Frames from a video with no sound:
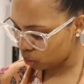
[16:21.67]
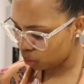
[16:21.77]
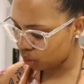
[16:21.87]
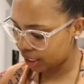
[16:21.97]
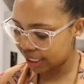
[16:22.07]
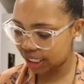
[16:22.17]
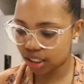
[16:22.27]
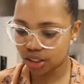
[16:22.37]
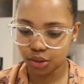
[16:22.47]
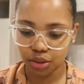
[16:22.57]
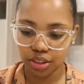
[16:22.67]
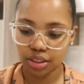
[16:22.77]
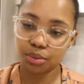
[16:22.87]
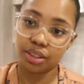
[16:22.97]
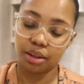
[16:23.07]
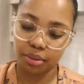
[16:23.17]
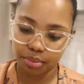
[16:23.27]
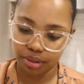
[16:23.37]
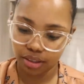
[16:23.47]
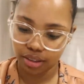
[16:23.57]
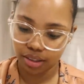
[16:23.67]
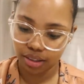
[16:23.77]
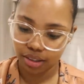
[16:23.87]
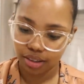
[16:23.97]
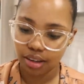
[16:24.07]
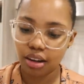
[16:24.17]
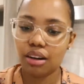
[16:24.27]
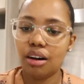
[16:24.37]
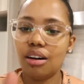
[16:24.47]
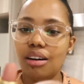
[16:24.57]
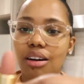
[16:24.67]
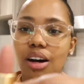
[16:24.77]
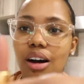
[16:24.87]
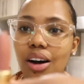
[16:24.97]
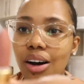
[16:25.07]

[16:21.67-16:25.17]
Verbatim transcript: Oh, let's see the nude when they want me. Oh.